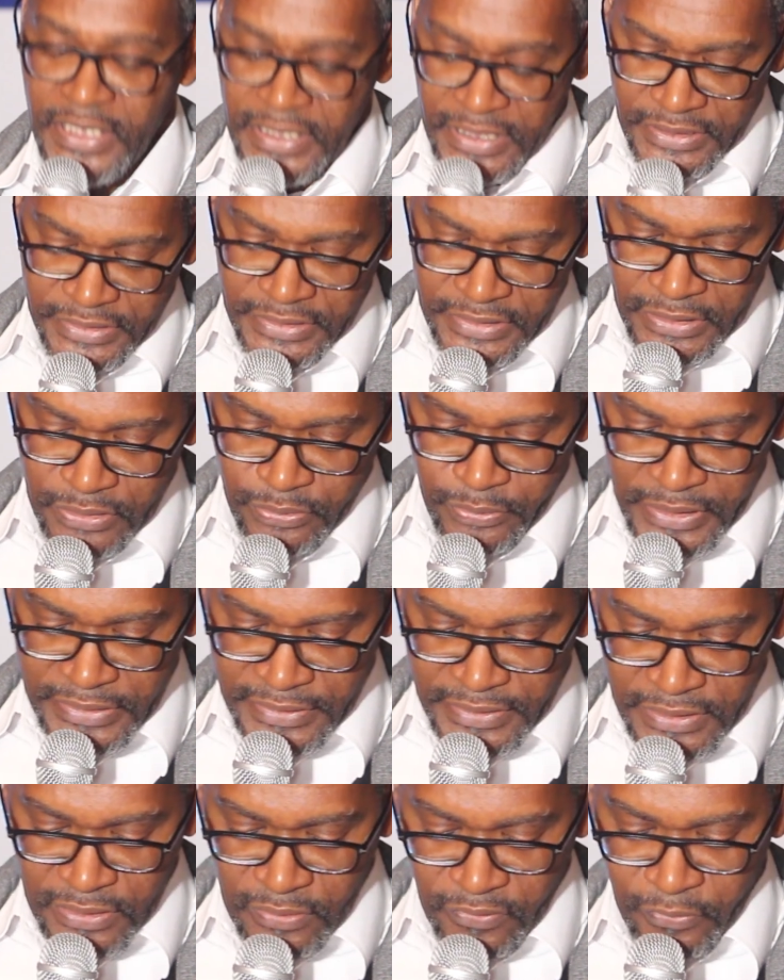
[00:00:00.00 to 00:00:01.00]

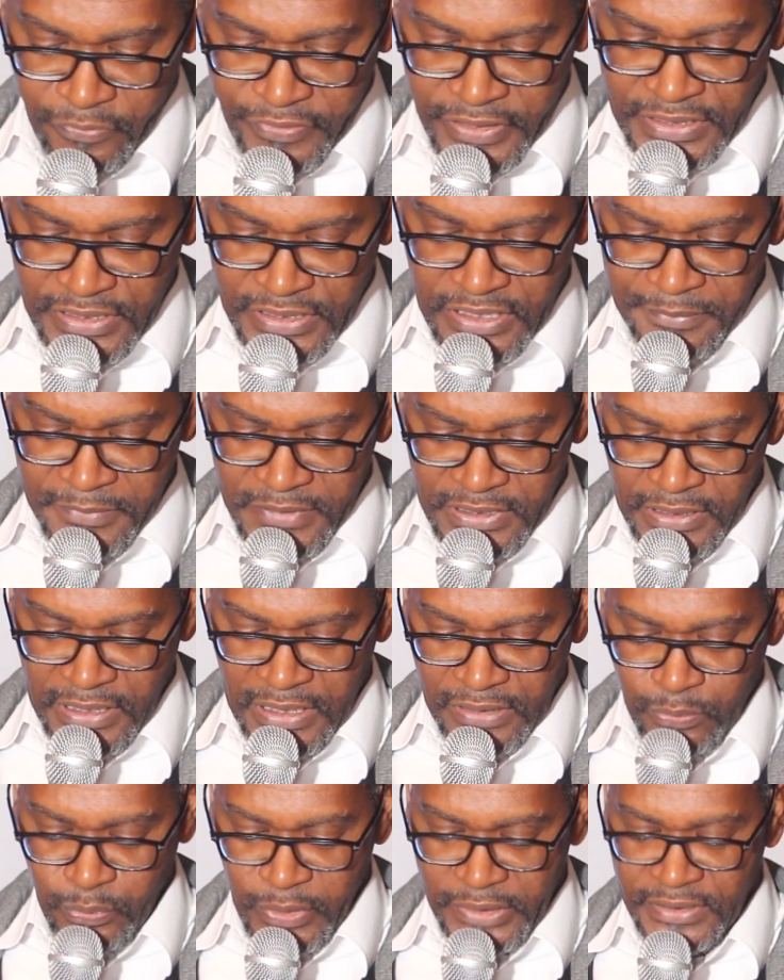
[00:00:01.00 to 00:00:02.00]
integrity of victims
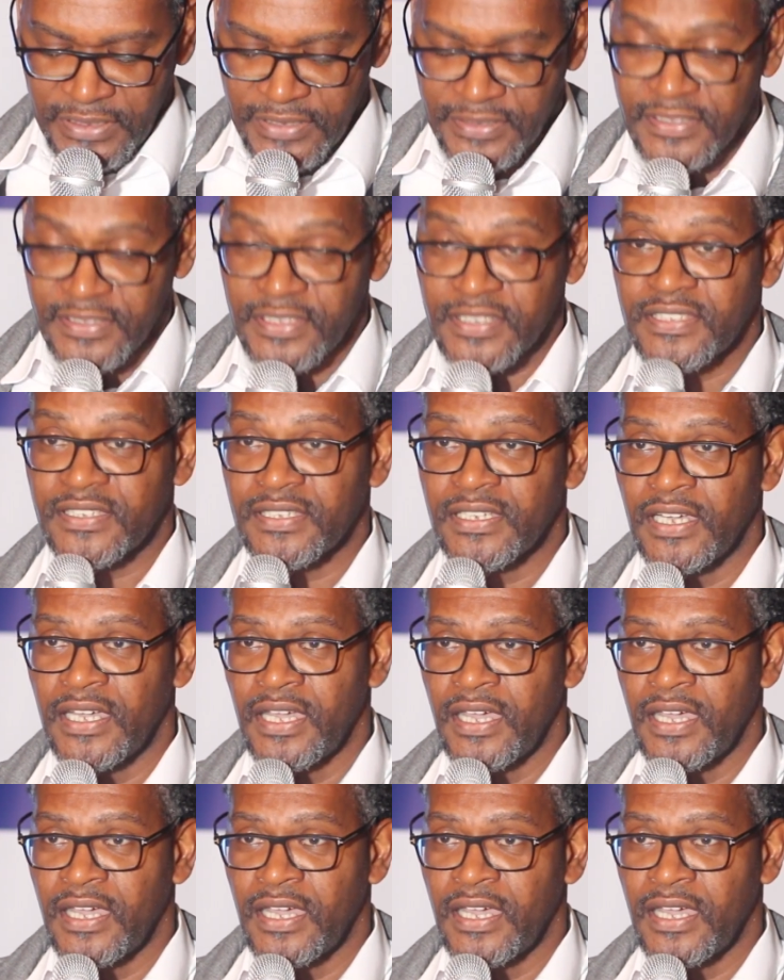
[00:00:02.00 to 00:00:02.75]
and witnesses,